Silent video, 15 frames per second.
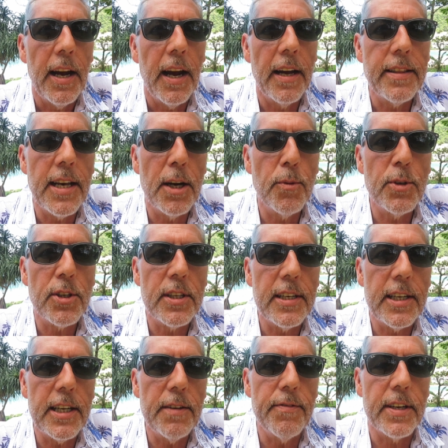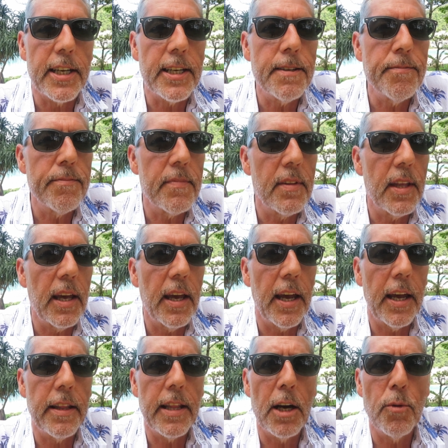and that was the evening,
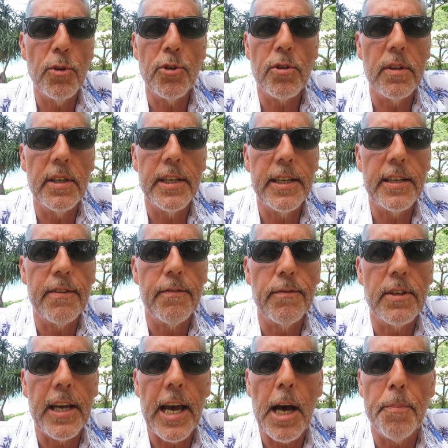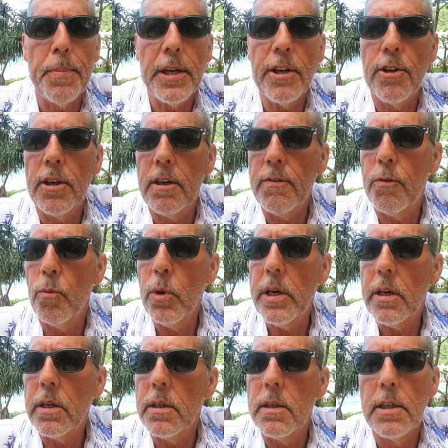and that was like capping off
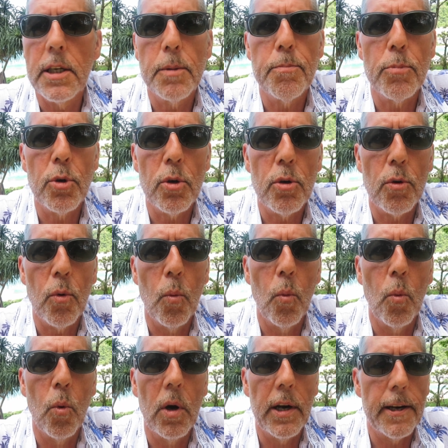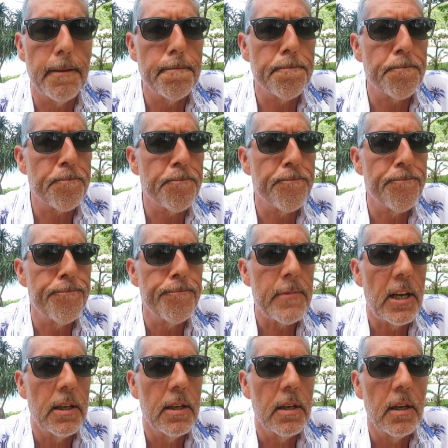week number 1.
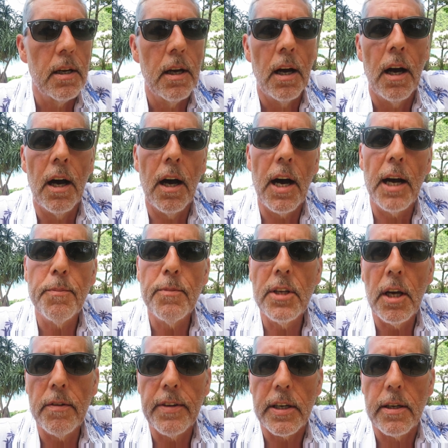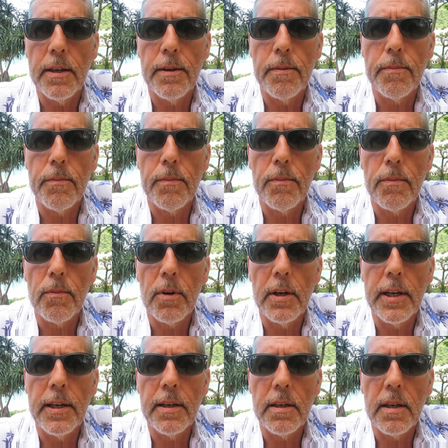I'm loving it,
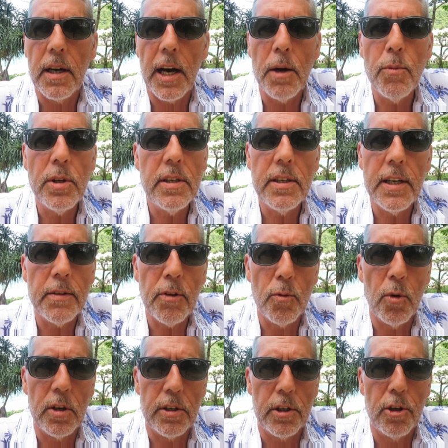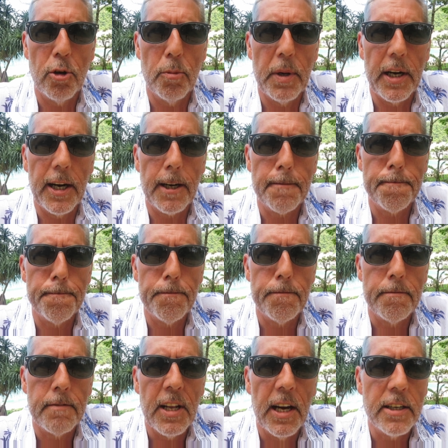right? I would never want to go back.
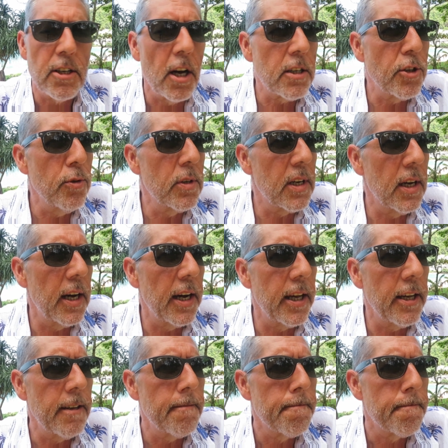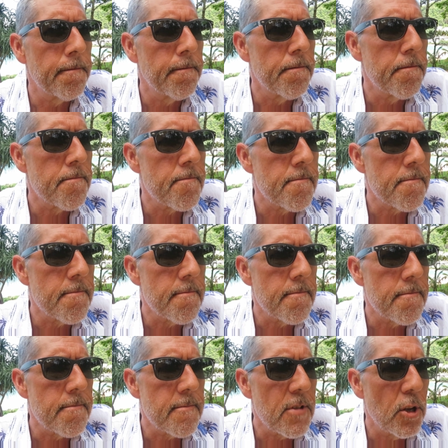Talked to a guy,
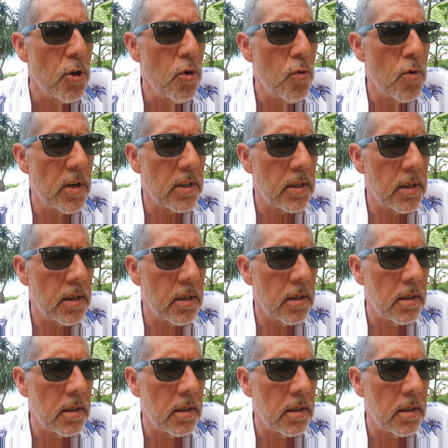who was it?